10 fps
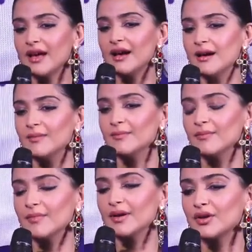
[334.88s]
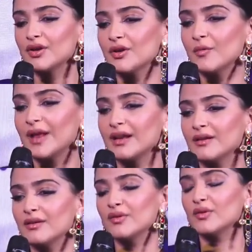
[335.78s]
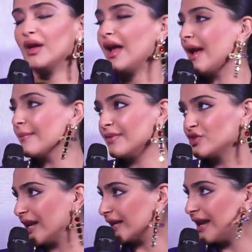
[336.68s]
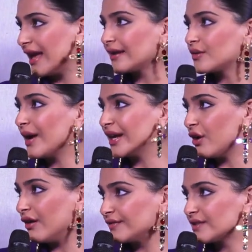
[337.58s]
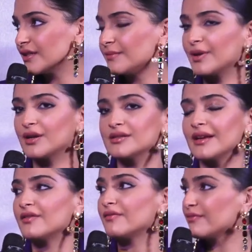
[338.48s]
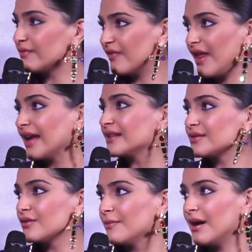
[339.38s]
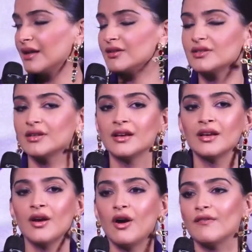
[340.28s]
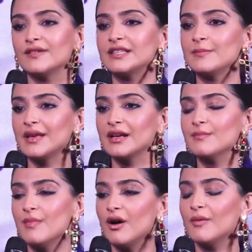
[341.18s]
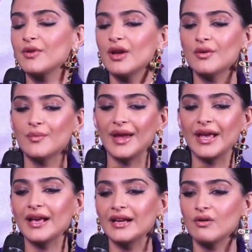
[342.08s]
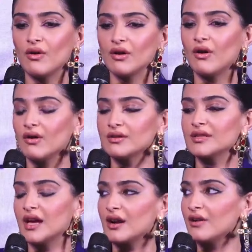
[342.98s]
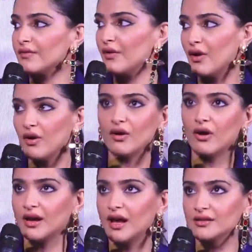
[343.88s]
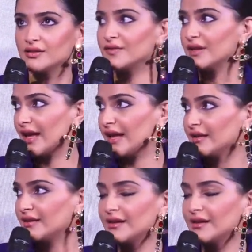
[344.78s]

you know, when I'm jet lagged quite often because I fly so much. Obviously, being a mom, you're awake at all hours of the night,